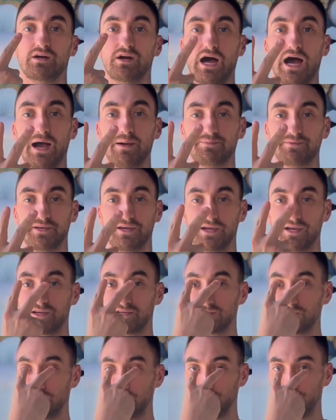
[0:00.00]
optic.
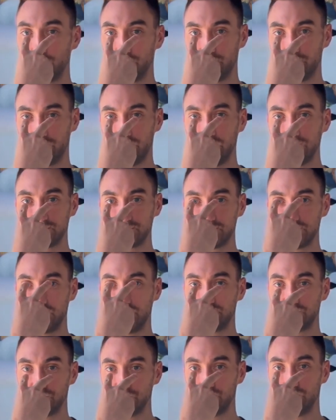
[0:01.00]
So you point at your eyes because you
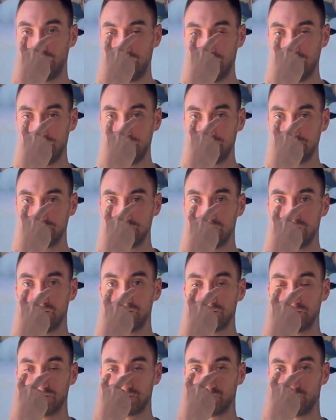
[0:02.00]
have 2 eyes.
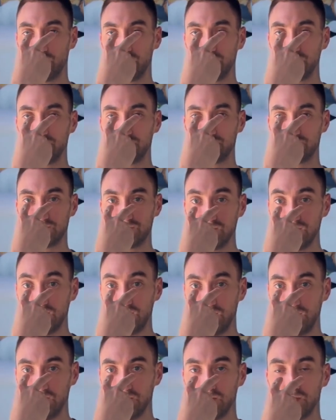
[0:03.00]
That's what you
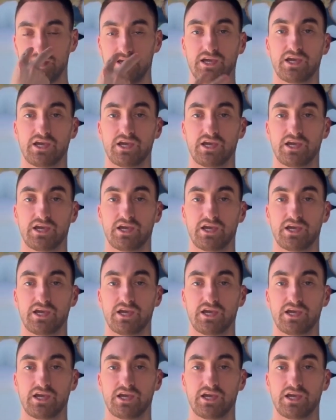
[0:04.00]
see.